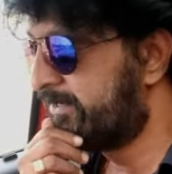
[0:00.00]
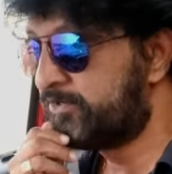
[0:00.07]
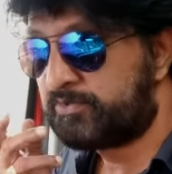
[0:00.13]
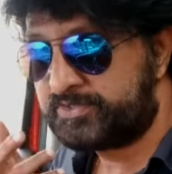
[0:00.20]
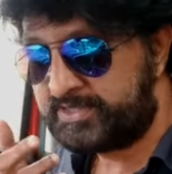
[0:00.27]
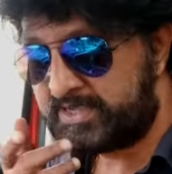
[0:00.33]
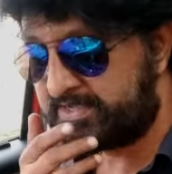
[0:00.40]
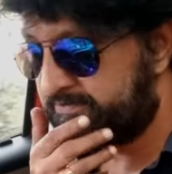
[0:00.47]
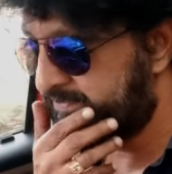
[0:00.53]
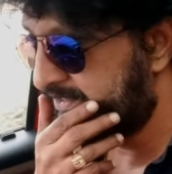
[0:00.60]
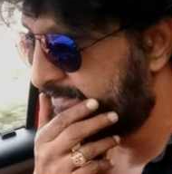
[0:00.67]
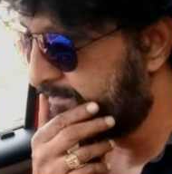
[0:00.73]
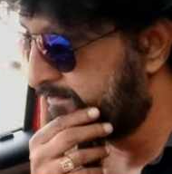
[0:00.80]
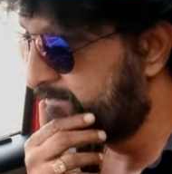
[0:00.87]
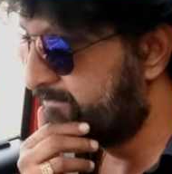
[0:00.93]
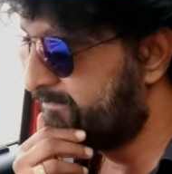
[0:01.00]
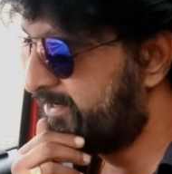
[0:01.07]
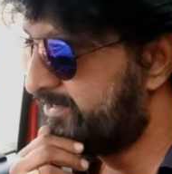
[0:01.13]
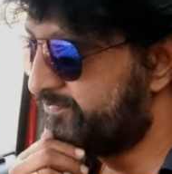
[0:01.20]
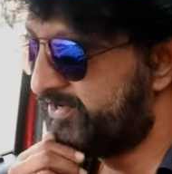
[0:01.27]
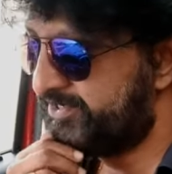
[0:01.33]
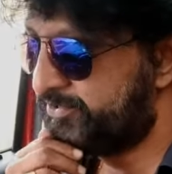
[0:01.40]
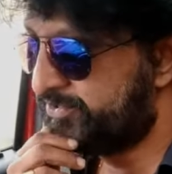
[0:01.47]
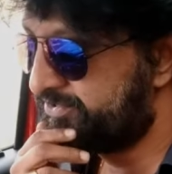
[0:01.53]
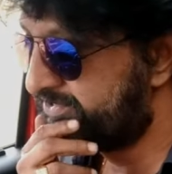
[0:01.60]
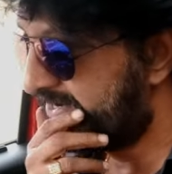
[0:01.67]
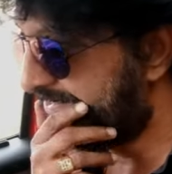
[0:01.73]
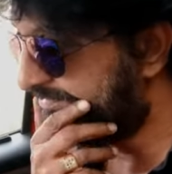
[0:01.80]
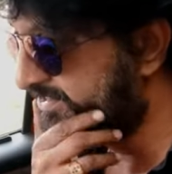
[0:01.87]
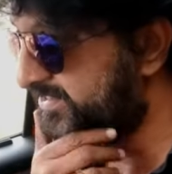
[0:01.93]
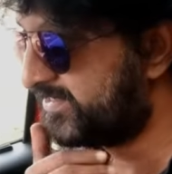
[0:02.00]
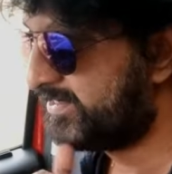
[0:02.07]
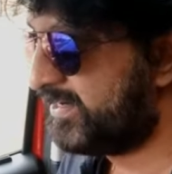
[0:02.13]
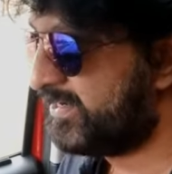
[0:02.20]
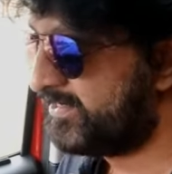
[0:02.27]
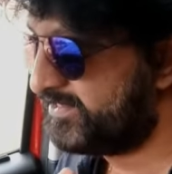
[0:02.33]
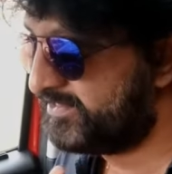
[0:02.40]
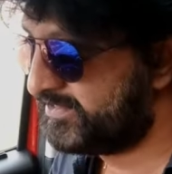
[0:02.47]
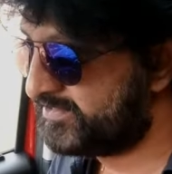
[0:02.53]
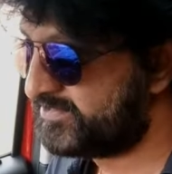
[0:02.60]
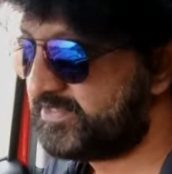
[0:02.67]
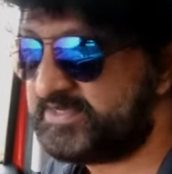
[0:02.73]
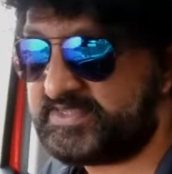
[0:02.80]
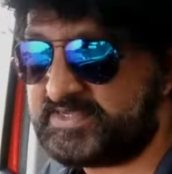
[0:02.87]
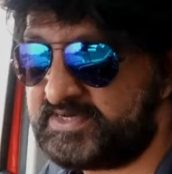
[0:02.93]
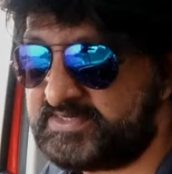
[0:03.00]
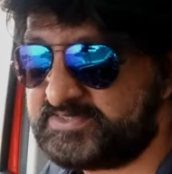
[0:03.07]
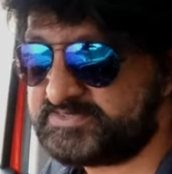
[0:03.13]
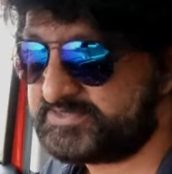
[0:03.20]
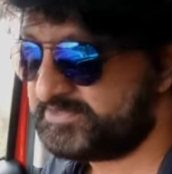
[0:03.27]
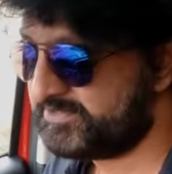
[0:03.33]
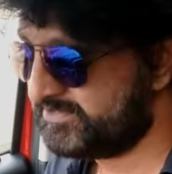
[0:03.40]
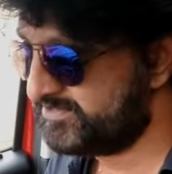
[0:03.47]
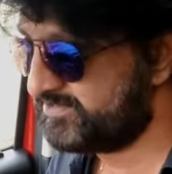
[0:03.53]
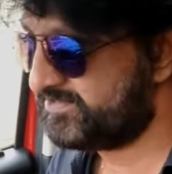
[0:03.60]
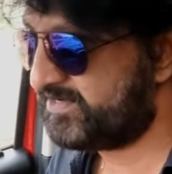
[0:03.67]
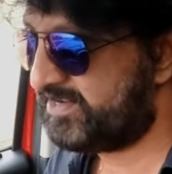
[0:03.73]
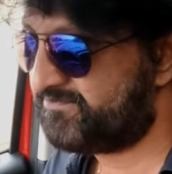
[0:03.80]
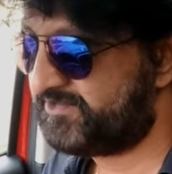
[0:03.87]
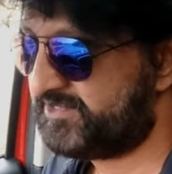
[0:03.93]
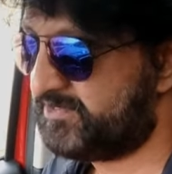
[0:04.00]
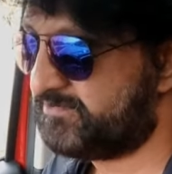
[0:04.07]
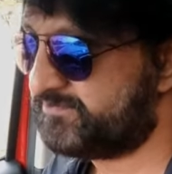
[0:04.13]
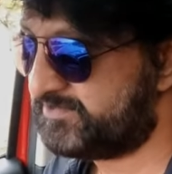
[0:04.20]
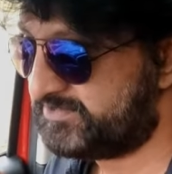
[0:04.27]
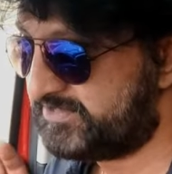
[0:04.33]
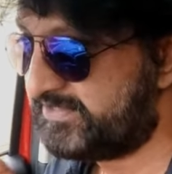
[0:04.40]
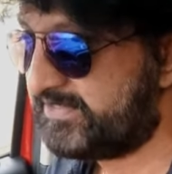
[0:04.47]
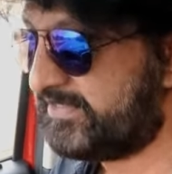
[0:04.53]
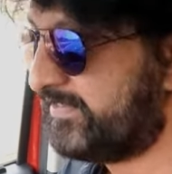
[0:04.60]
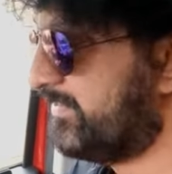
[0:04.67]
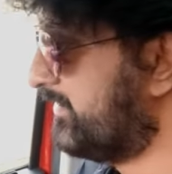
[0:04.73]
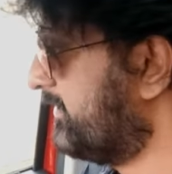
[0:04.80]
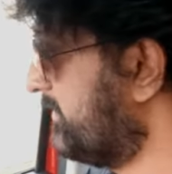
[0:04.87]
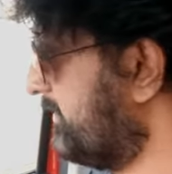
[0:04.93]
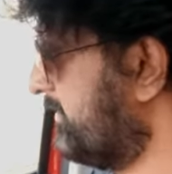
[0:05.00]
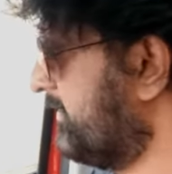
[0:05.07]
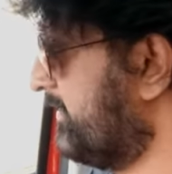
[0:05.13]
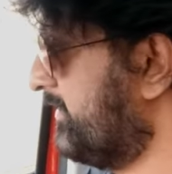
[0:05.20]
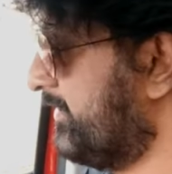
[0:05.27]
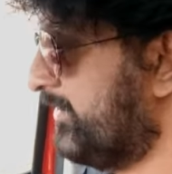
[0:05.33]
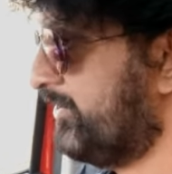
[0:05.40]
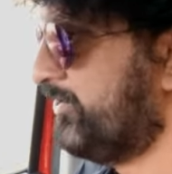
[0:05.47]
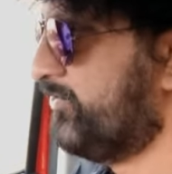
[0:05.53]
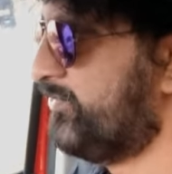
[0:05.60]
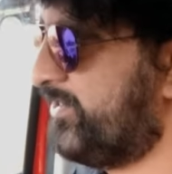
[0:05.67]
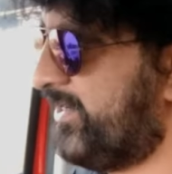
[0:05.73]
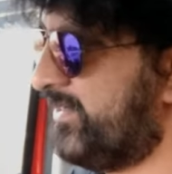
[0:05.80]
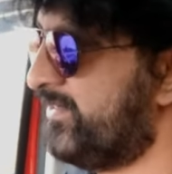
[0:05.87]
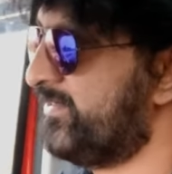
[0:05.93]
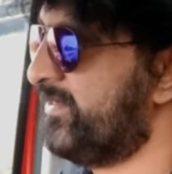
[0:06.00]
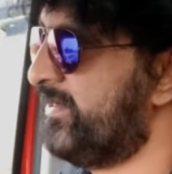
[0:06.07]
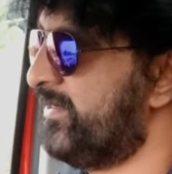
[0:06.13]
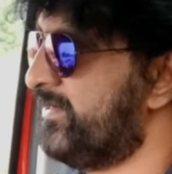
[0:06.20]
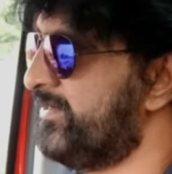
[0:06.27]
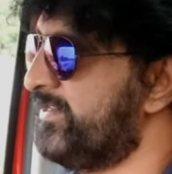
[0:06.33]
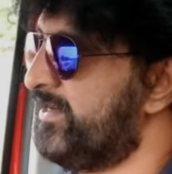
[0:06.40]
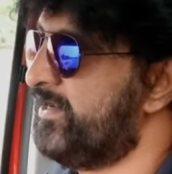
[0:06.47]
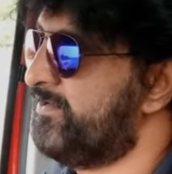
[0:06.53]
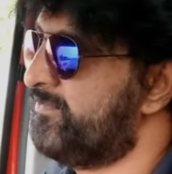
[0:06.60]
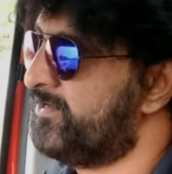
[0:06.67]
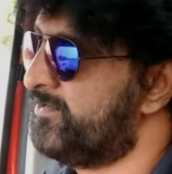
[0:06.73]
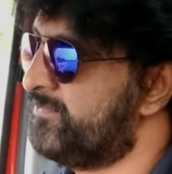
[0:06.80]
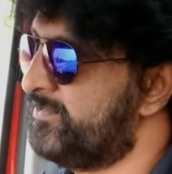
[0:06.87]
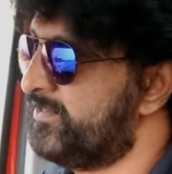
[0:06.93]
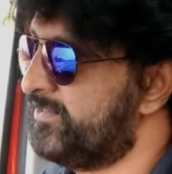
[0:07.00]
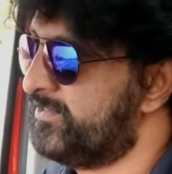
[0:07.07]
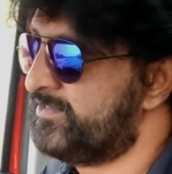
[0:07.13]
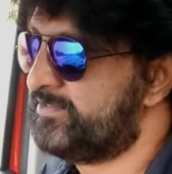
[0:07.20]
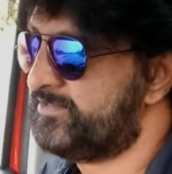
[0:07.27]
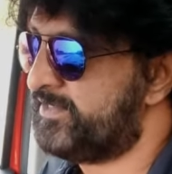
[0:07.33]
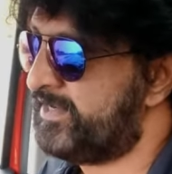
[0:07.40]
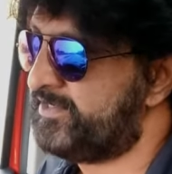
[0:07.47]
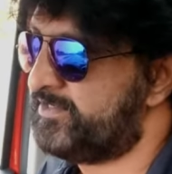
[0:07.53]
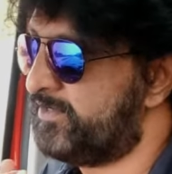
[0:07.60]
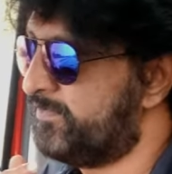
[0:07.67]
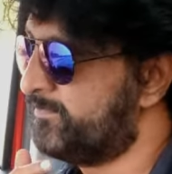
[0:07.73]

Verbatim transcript: and on the highway. But when you are driving the car in a city condition, in the traffic of the city, you can uh, derive around uh, 9